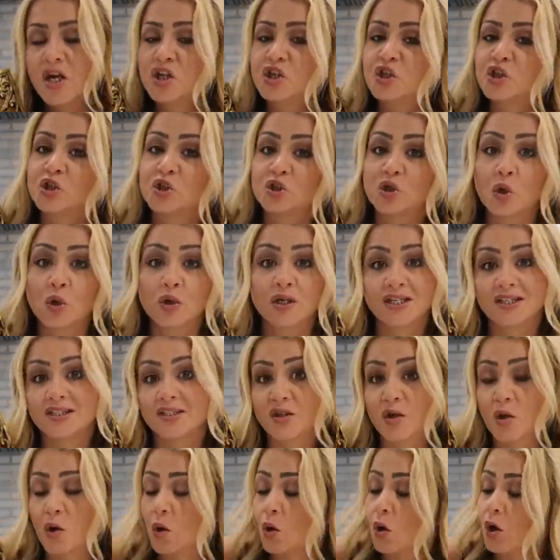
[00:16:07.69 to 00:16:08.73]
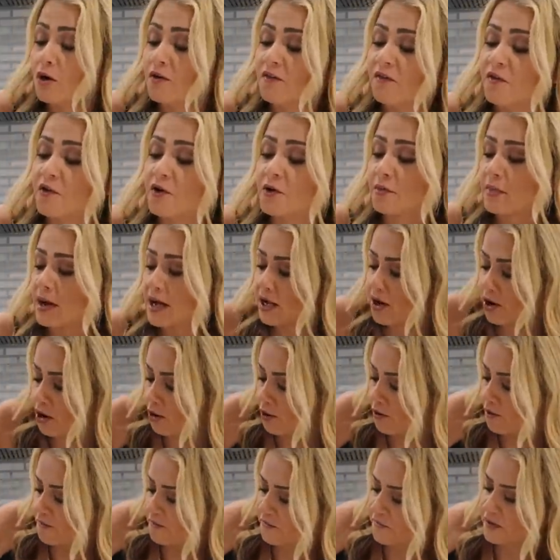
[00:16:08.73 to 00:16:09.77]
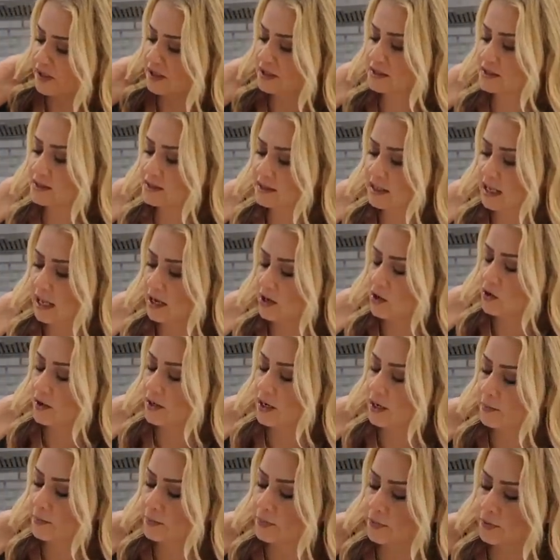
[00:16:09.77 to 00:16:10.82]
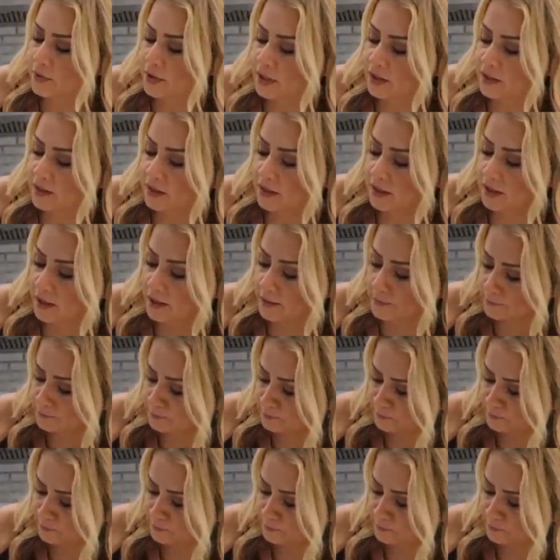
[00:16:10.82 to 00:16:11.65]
So it's gold for my office. I'm gonna put it there.